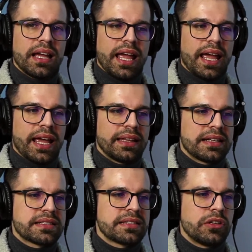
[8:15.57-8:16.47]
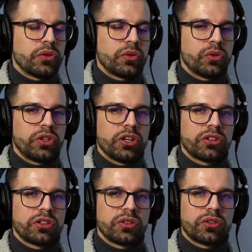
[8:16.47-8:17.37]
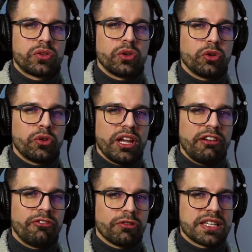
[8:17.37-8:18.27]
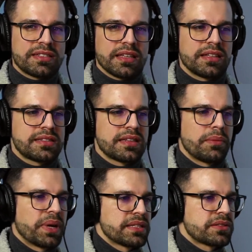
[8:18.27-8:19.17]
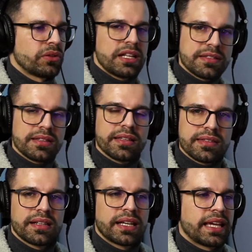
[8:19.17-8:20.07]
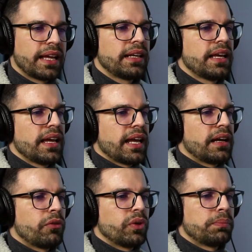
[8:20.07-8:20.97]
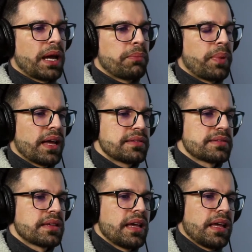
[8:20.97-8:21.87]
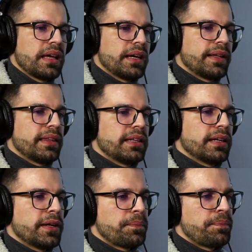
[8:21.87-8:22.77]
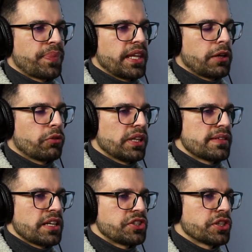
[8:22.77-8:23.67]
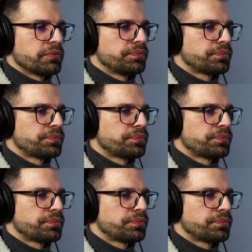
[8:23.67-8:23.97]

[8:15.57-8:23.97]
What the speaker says: and there's not too influence in the sub bass. So let's listen again, and I will bypass the equalization.